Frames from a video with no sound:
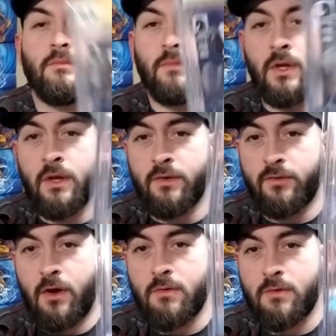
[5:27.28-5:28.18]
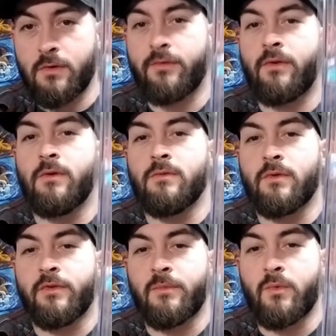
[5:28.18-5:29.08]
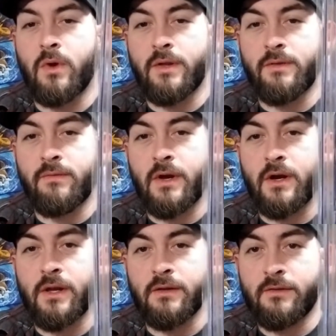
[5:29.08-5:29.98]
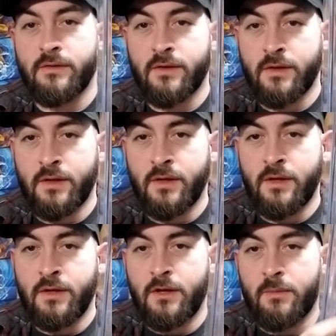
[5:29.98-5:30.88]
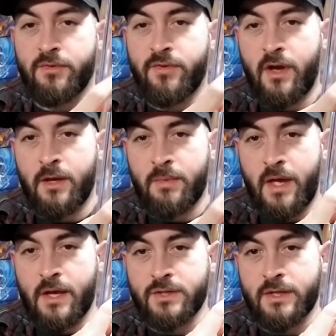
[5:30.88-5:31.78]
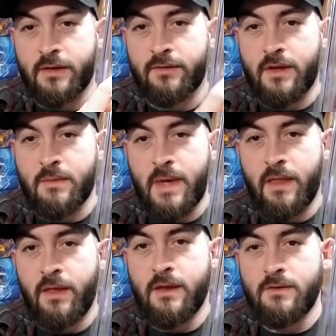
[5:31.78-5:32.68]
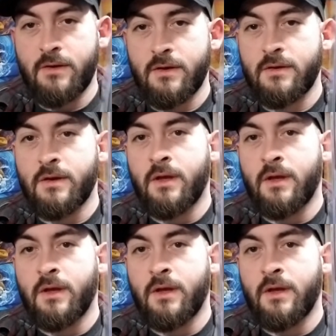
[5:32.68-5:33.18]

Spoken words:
Star Wars Clone Wars number 1, the variant. Double signed by Ashley Eckstein and Matt Lantern.